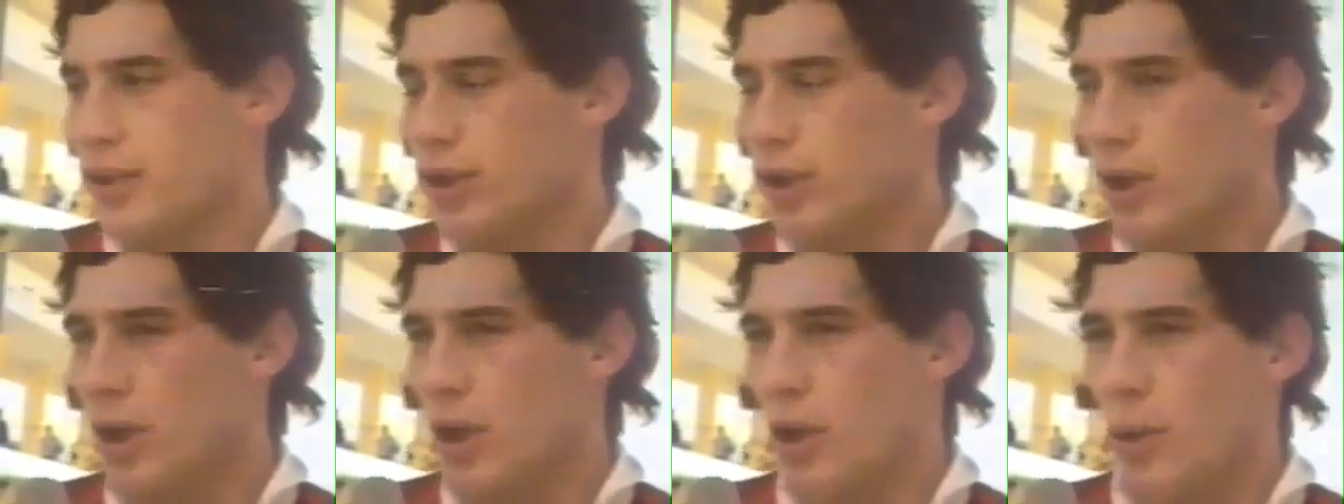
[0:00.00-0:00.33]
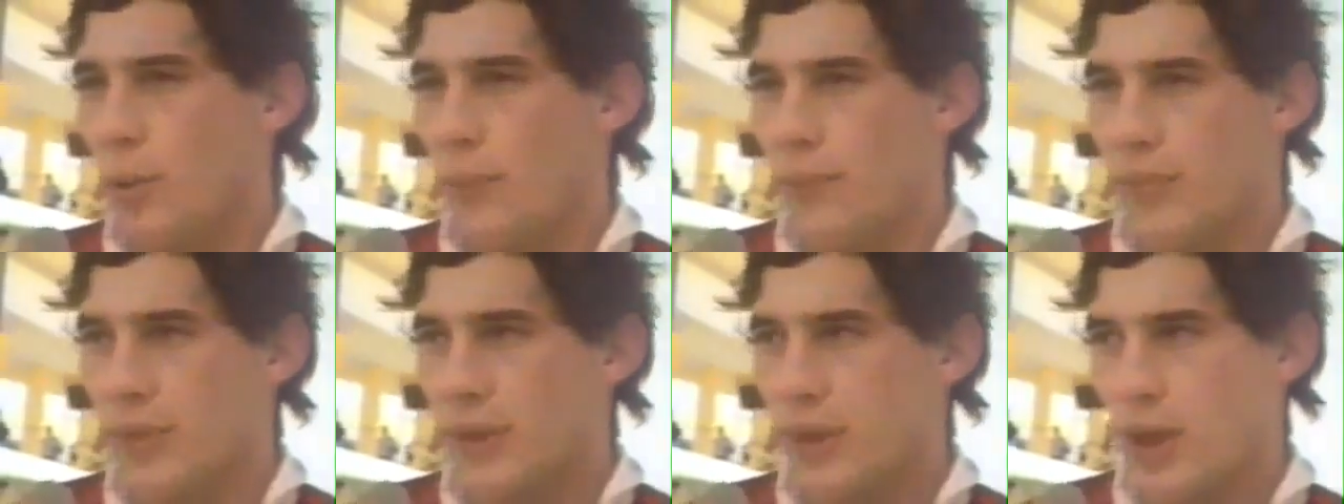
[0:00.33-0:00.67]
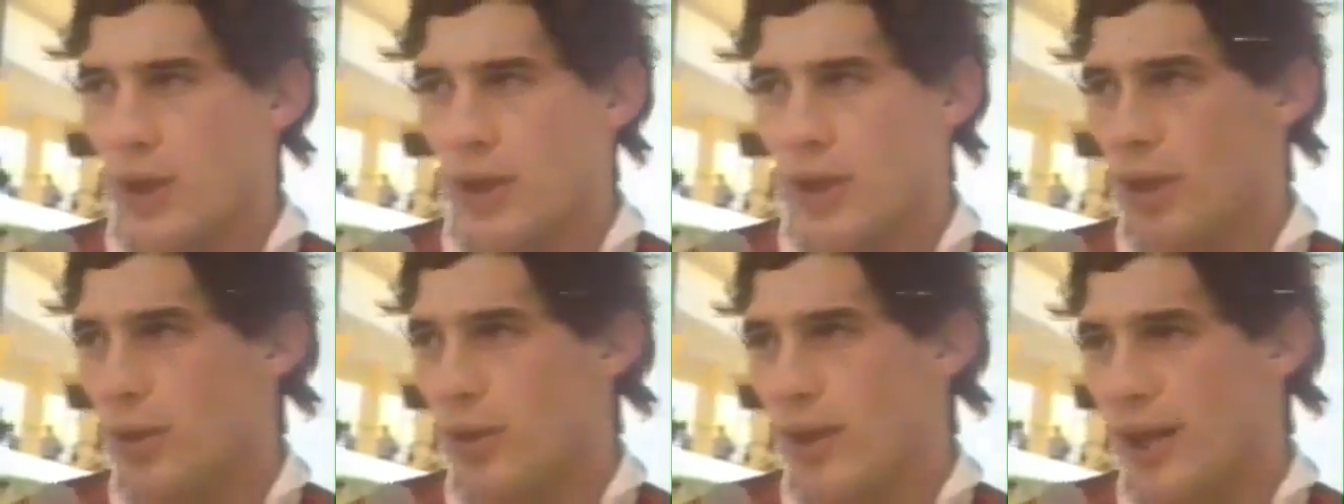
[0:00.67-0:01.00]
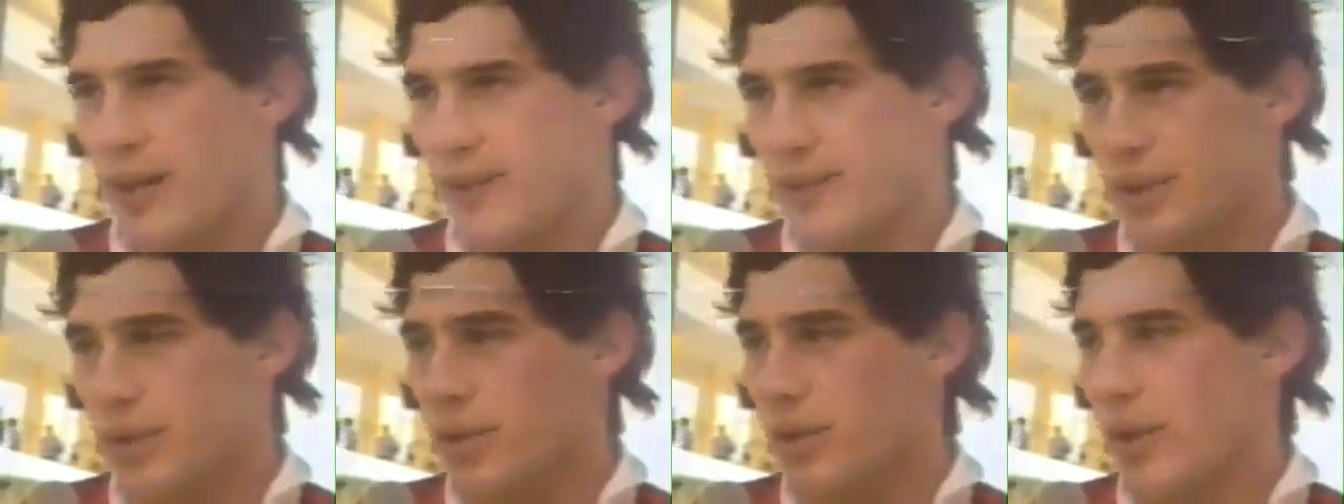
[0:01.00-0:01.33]
at all,
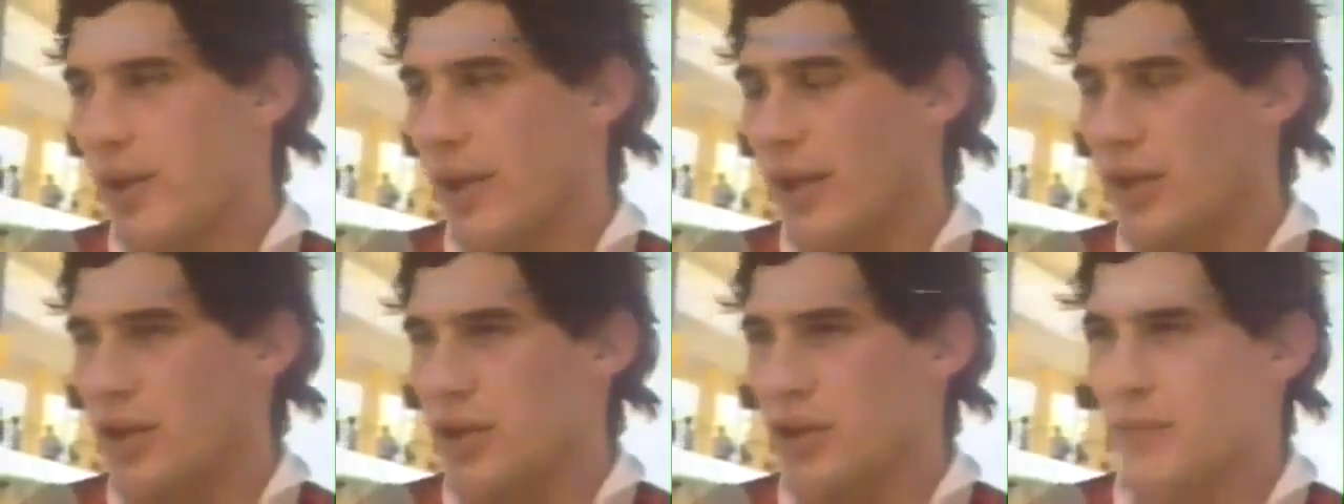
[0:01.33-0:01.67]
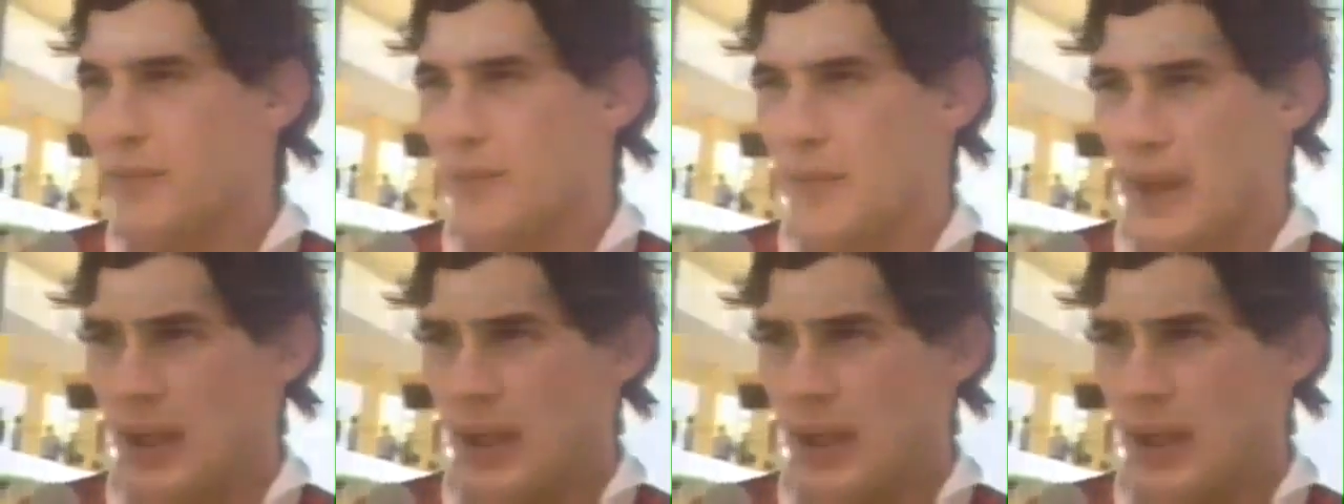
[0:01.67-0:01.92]
otherwise you crash.